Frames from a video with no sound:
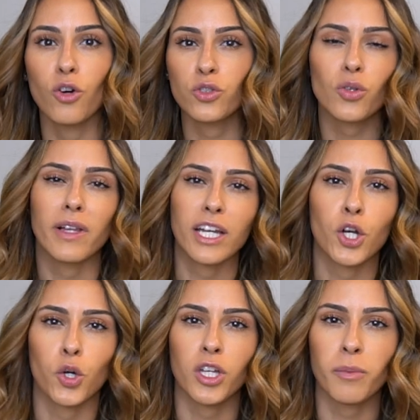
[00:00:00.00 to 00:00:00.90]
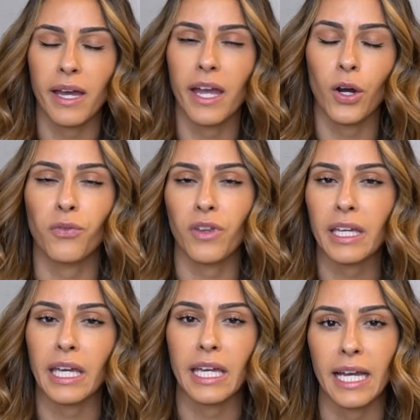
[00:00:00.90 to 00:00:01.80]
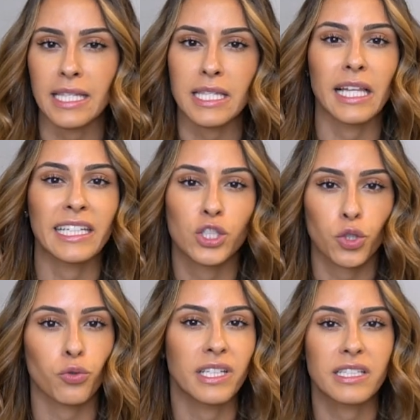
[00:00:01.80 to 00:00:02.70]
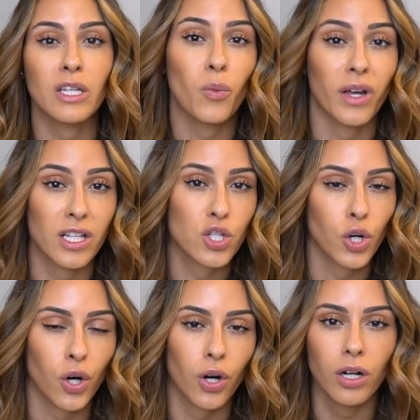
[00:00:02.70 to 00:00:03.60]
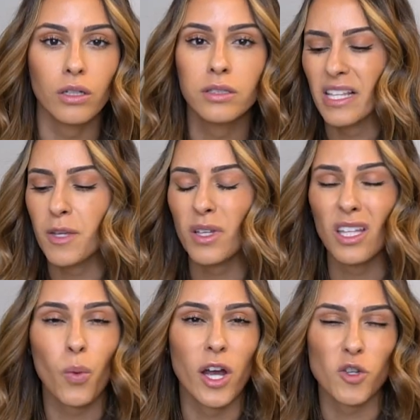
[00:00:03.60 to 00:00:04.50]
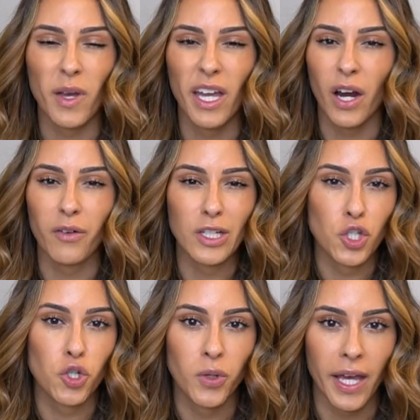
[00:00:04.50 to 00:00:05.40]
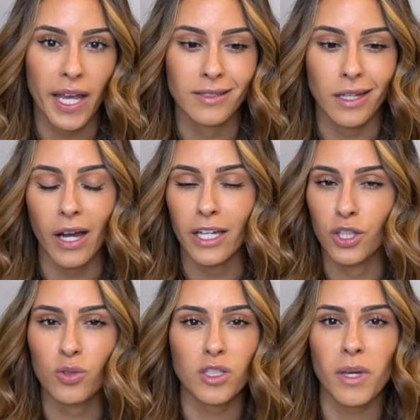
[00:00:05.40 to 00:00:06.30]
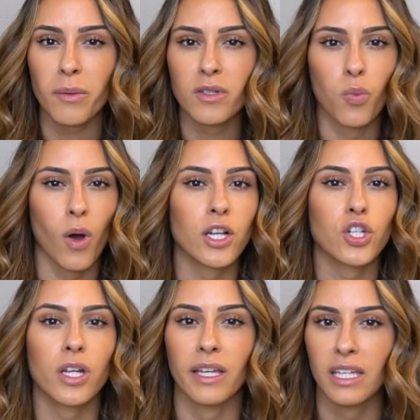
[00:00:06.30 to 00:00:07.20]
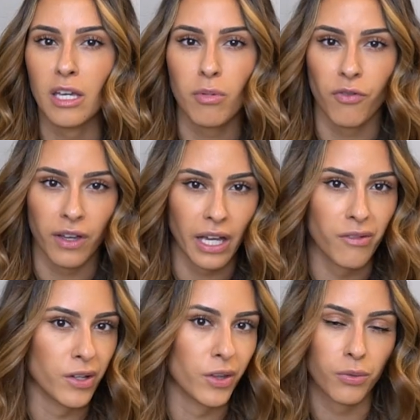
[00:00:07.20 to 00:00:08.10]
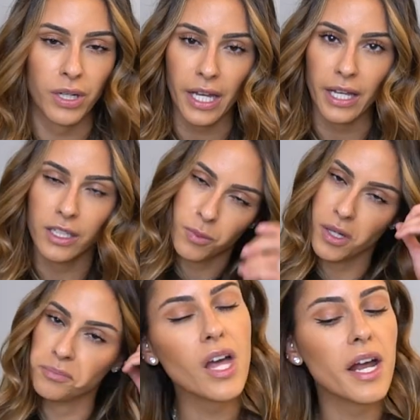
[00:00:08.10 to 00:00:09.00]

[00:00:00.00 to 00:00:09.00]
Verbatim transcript: also like curling my hair. I feel like it gets less greasy when it's curled. I typically wash my hair every two days. I used to be able to wash it, like keep it for like every three days, but